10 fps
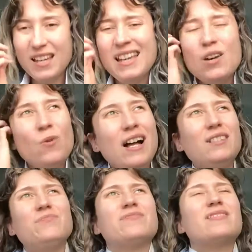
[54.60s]

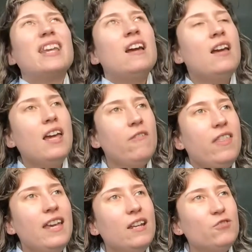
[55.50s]
well, if you're
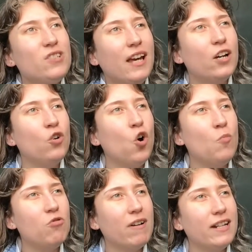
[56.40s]
thinking just like a
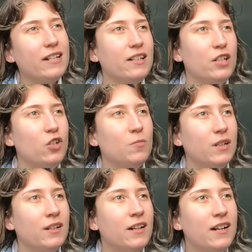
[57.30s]
normal regular human,
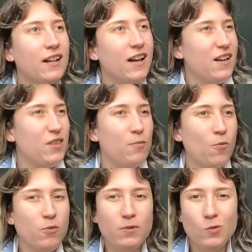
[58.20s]
they
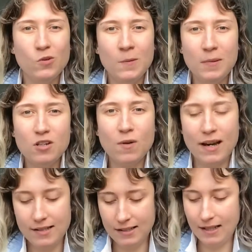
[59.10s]
probably wouldn't be quite
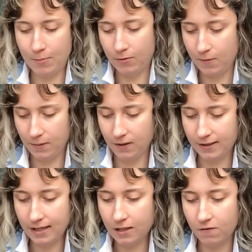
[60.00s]
as elaborate because
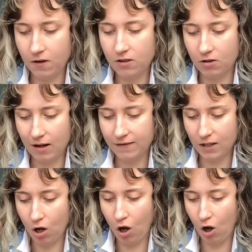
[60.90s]
these photographs
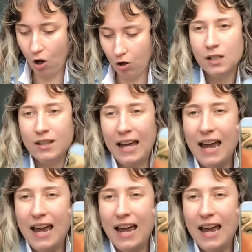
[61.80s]
are like